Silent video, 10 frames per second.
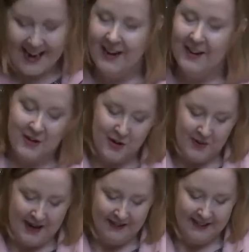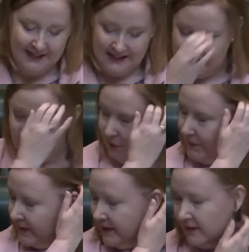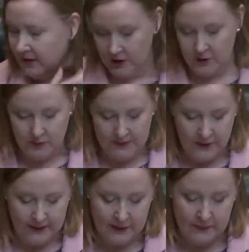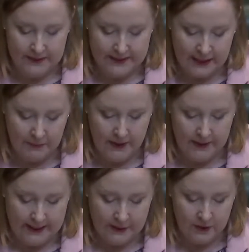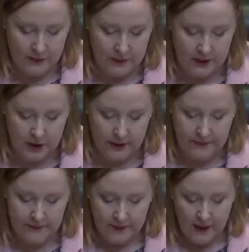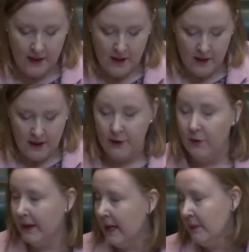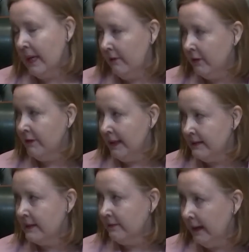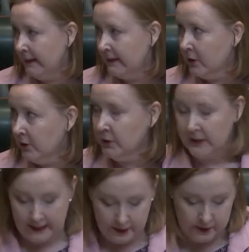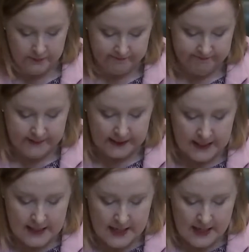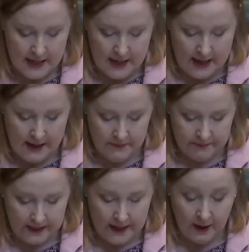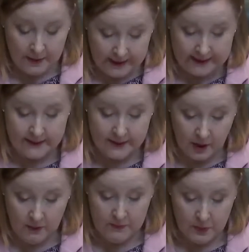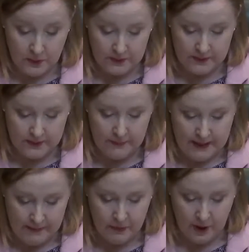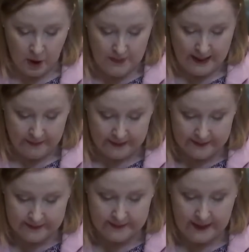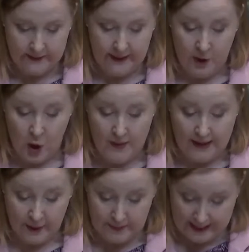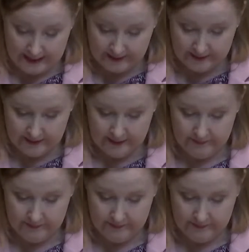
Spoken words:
It helps those women who are experiencing perinatal depression and who are unable to have a face-to-face consultation. And I think it's so important that people know about this, that they know about the PANDA,